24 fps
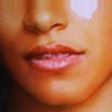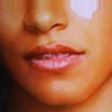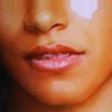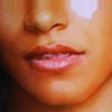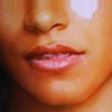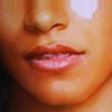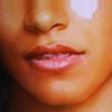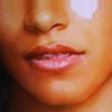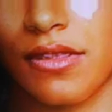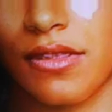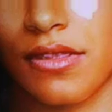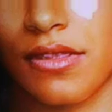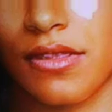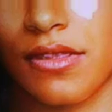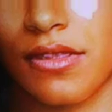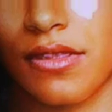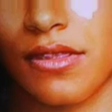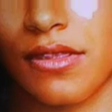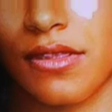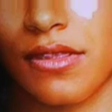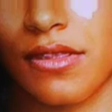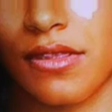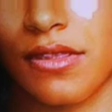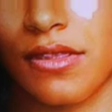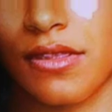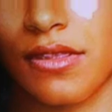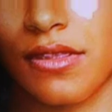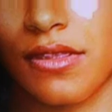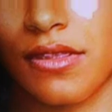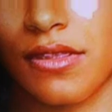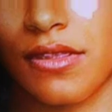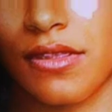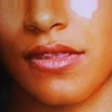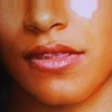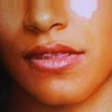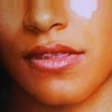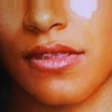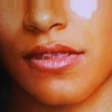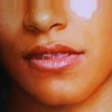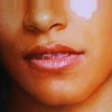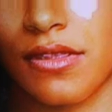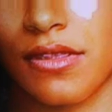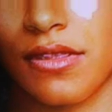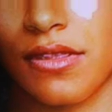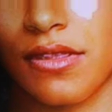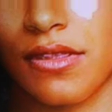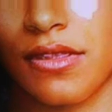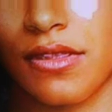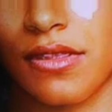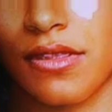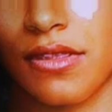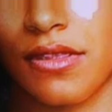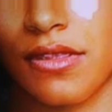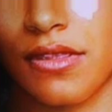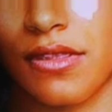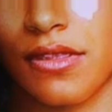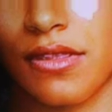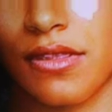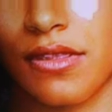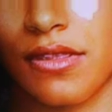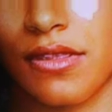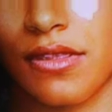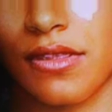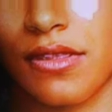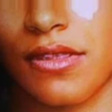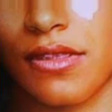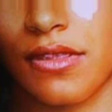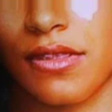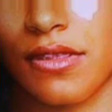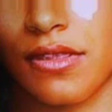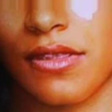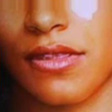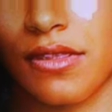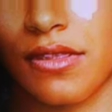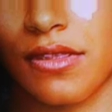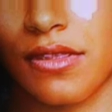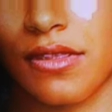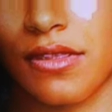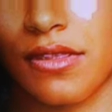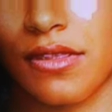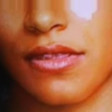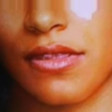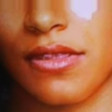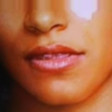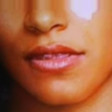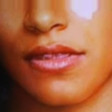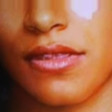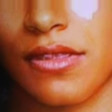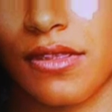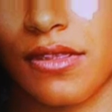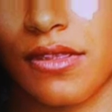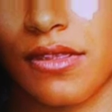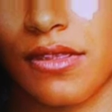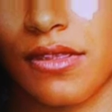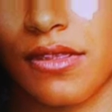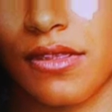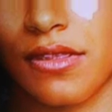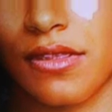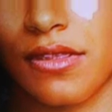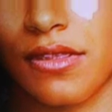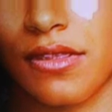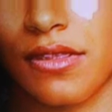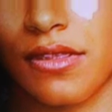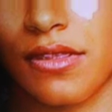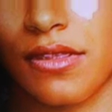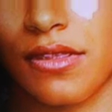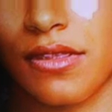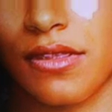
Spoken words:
No words are spoken by the person on screen.